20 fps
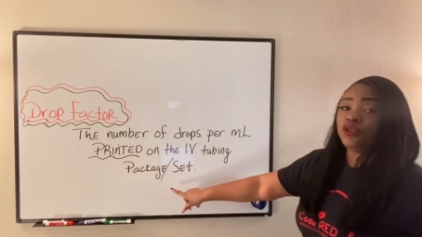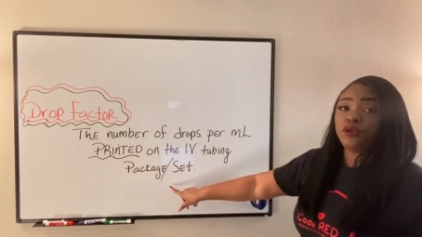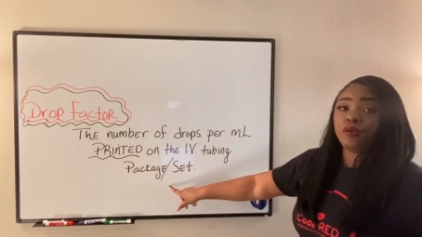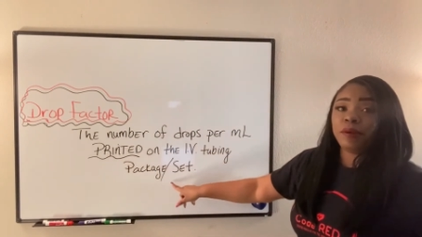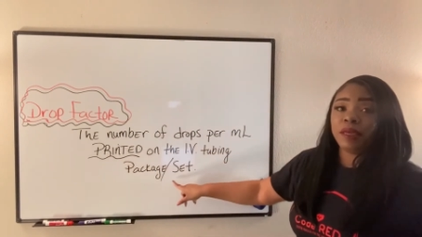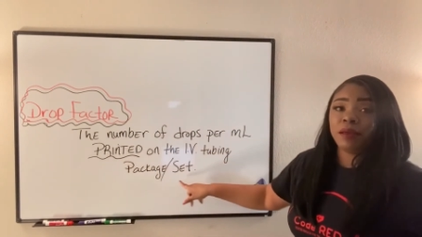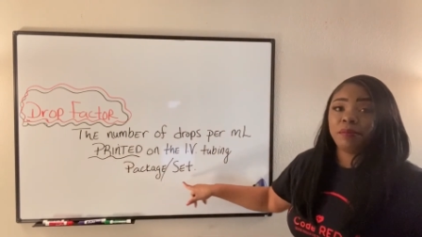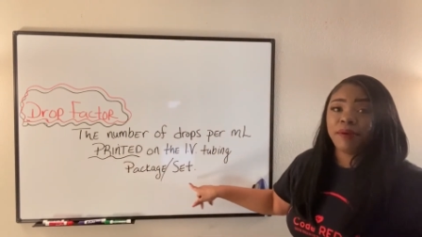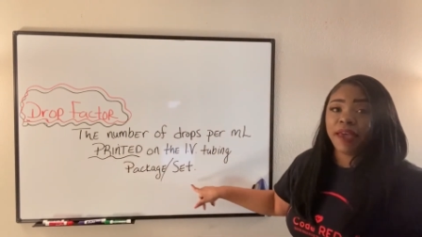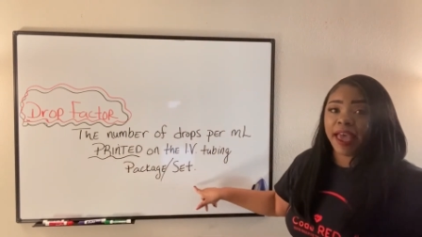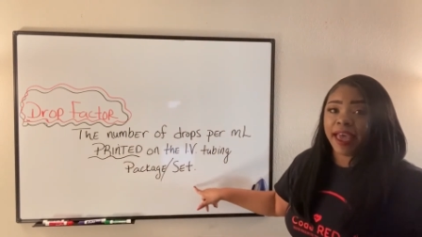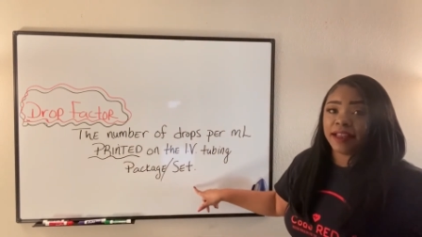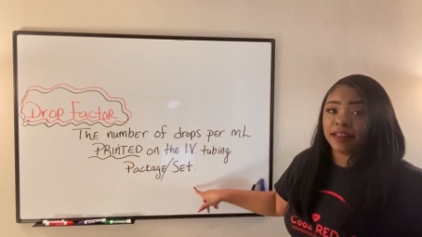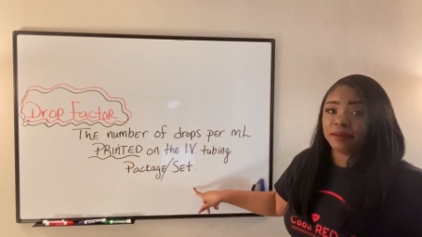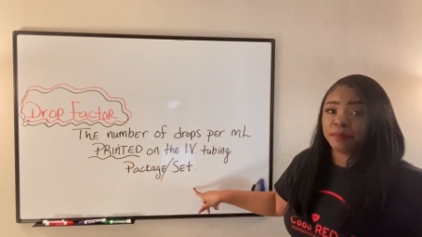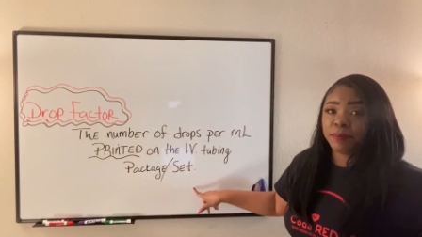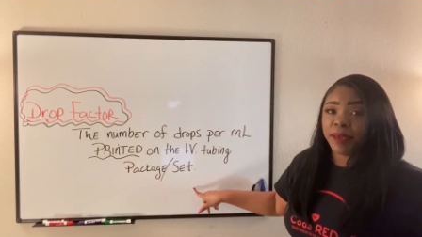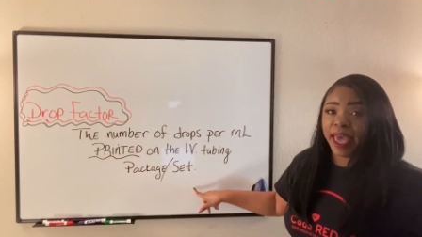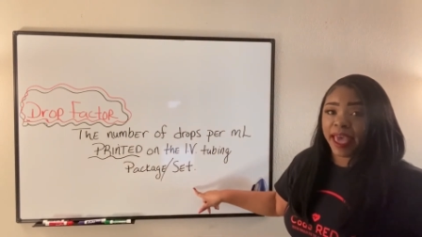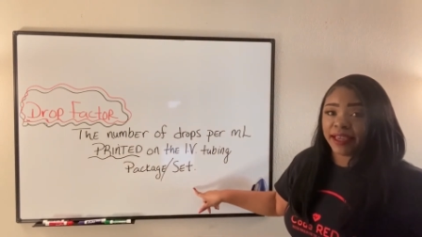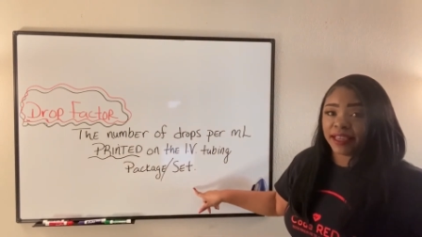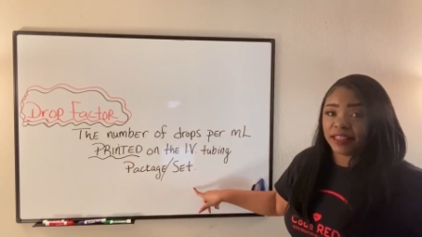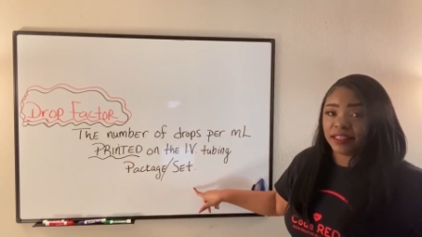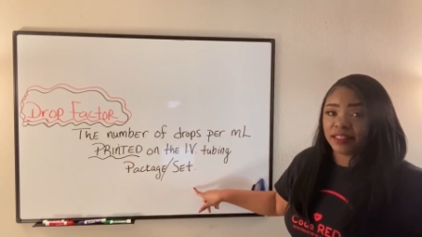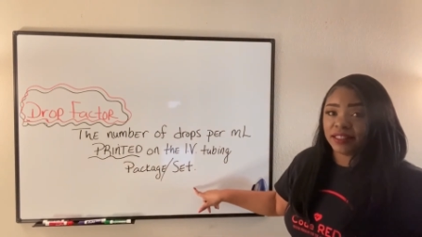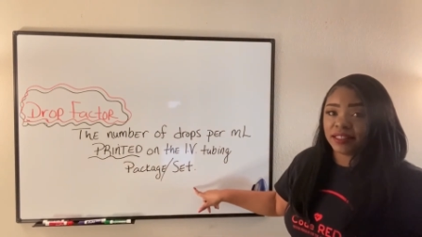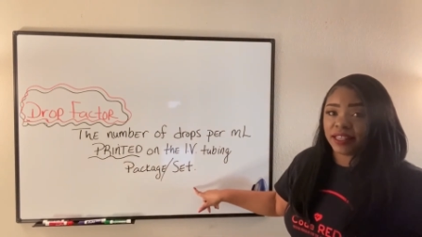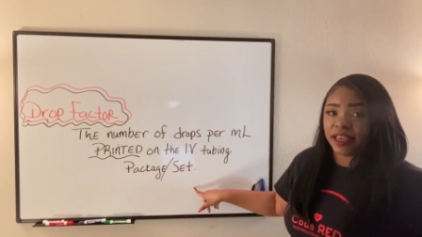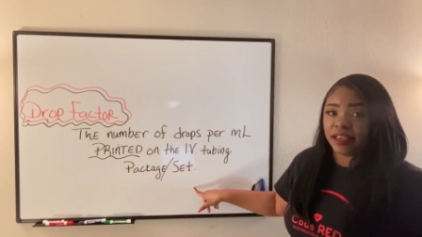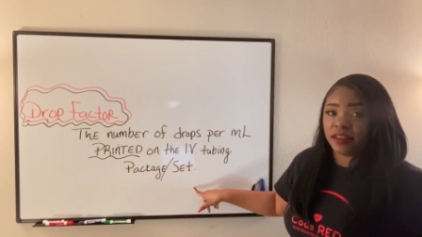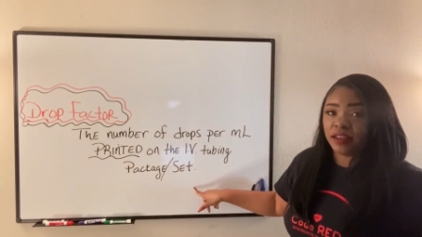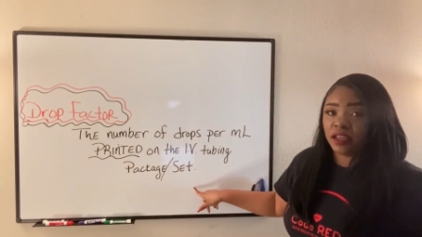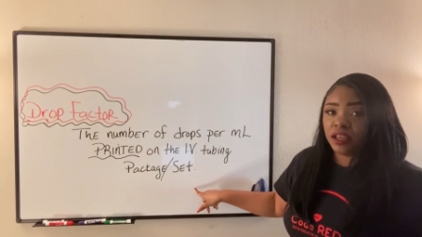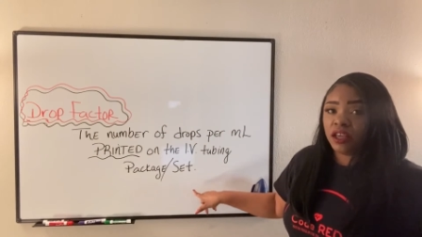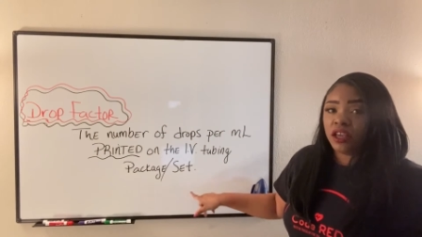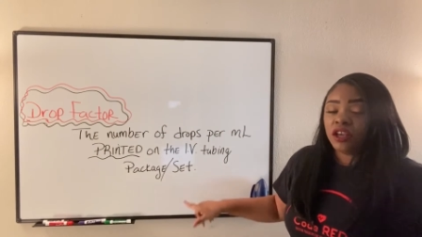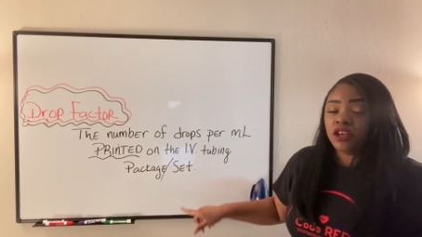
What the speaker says: tubing package set.